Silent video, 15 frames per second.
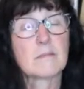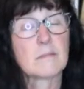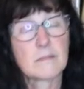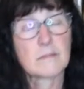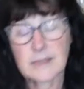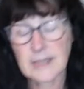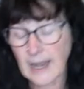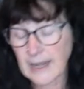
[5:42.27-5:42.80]

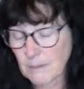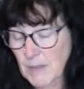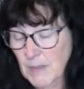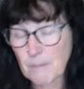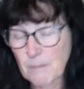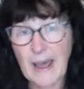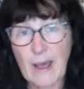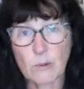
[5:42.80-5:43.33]
telling me
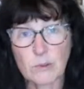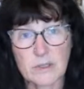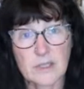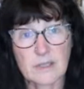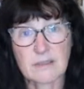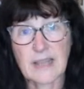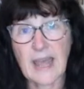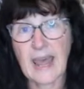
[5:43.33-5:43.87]
about
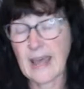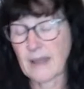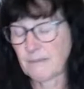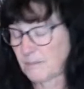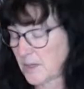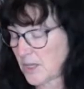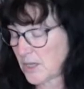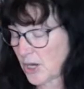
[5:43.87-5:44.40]
their,
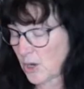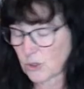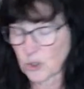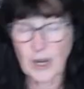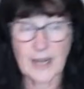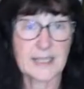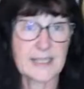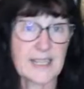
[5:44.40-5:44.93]

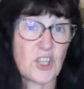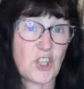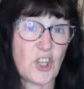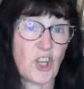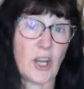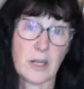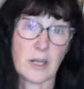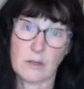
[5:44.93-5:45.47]

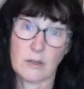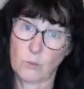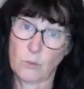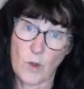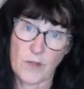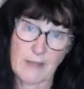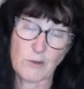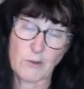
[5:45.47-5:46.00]
transition and
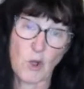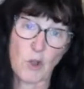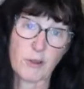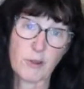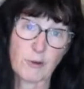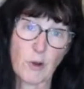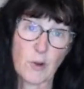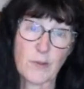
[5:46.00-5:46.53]
what they've gone
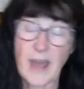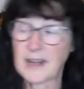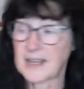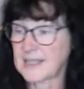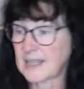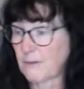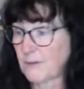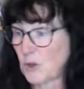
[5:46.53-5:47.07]
through. That
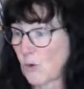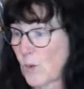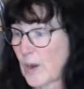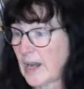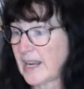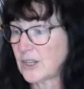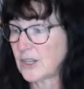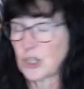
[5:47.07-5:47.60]
is, if you're
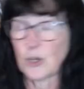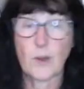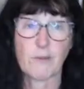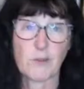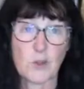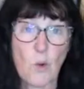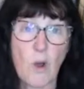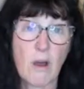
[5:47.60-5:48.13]
willing to.
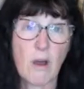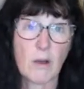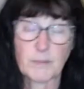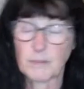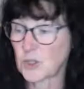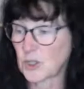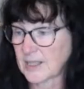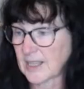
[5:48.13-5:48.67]
If you are,
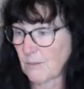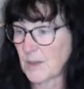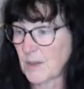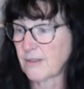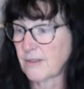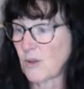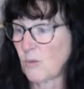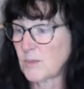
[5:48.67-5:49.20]
just give me a
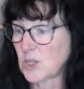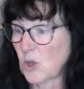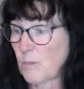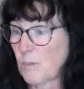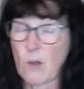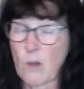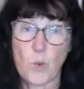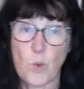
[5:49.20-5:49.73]
thumbs
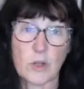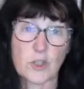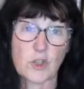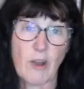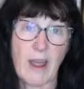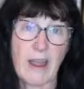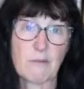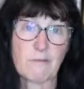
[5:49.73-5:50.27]
up and we'll
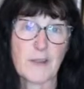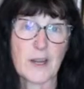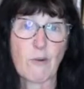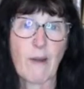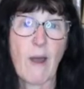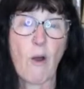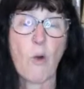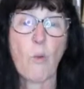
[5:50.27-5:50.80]
try and figure
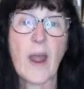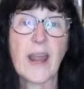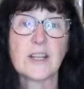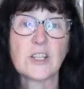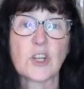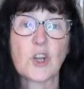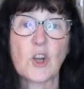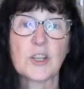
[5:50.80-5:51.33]
out a way
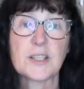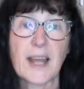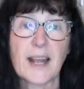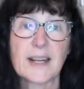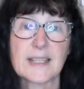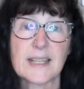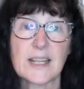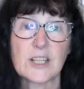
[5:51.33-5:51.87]
to
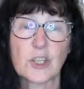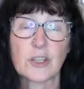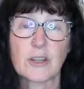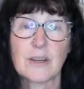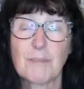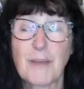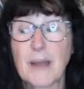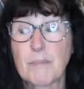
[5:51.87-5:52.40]
contact each other.
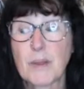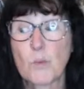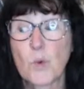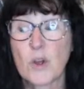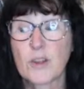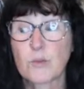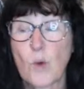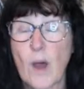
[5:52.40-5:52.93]
It might be
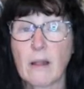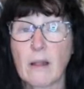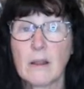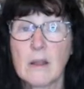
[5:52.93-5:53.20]
worthwhile